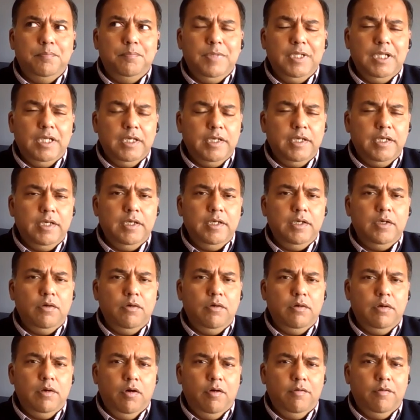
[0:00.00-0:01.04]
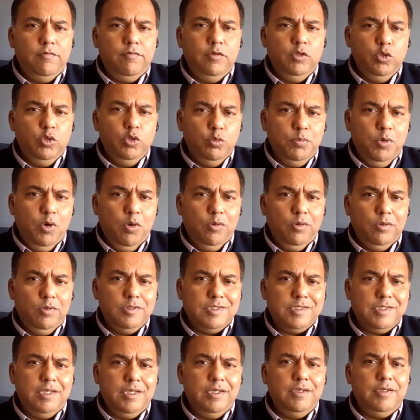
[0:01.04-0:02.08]
plugging of
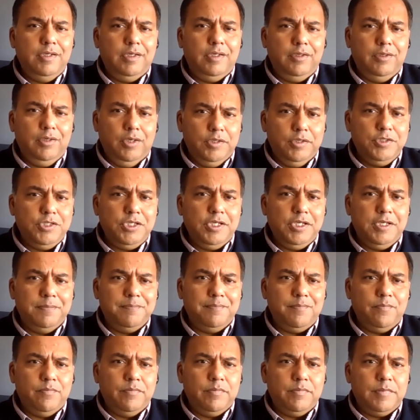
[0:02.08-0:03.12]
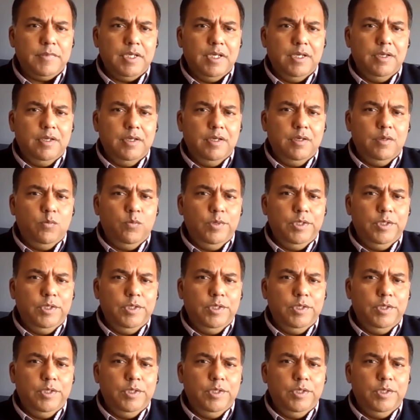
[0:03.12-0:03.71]
loopholes in technology Hmm.